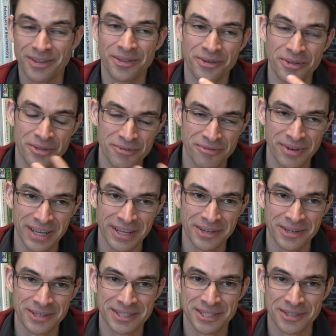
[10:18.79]
Although the
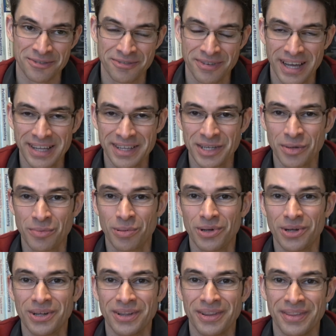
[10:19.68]
failures are
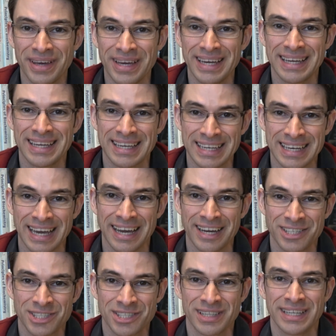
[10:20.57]
valuable, they can
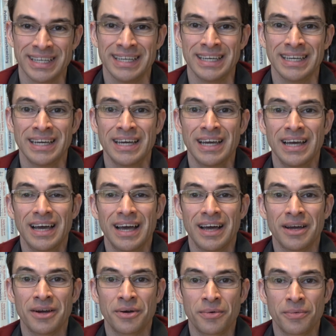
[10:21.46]
actually
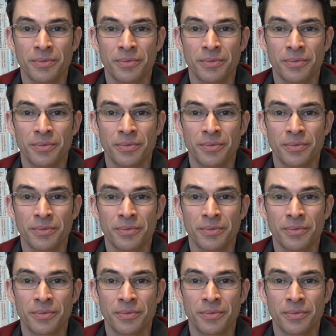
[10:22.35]
uh,